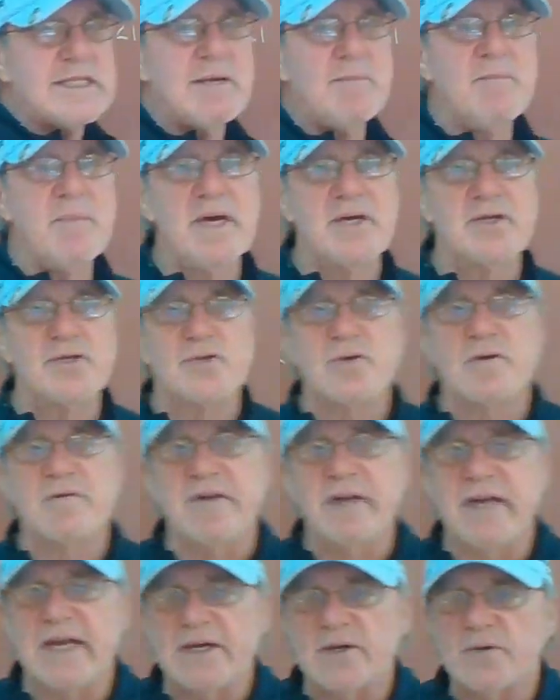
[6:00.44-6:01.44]
the measure of
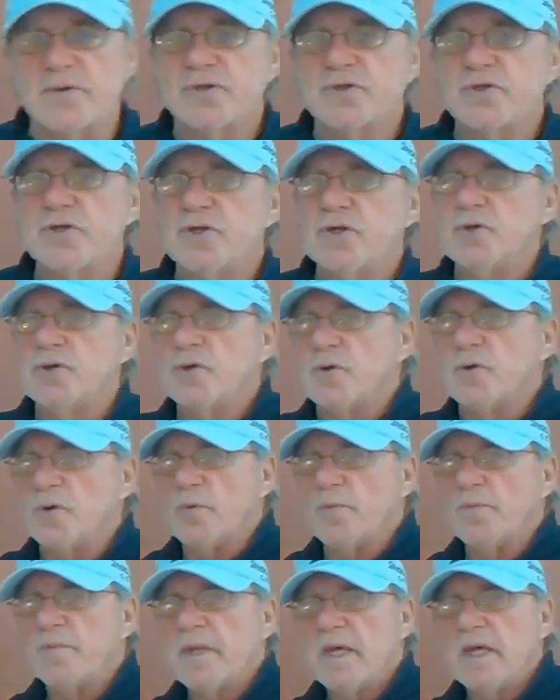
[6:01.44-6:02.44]
angle 2?
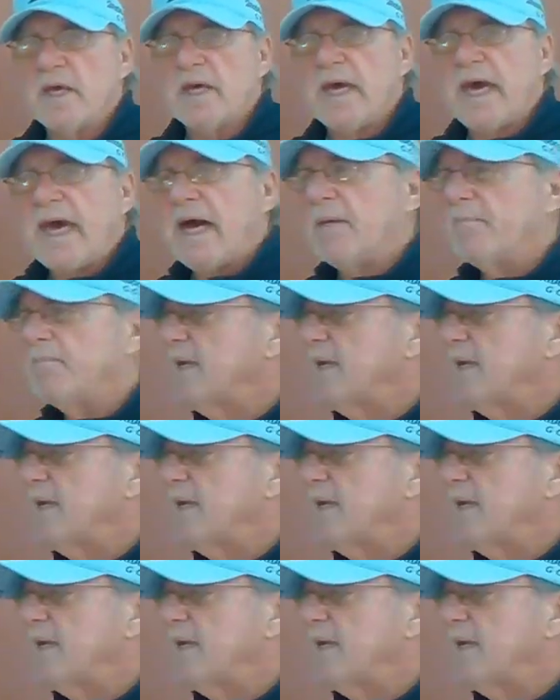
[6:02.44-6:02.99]
How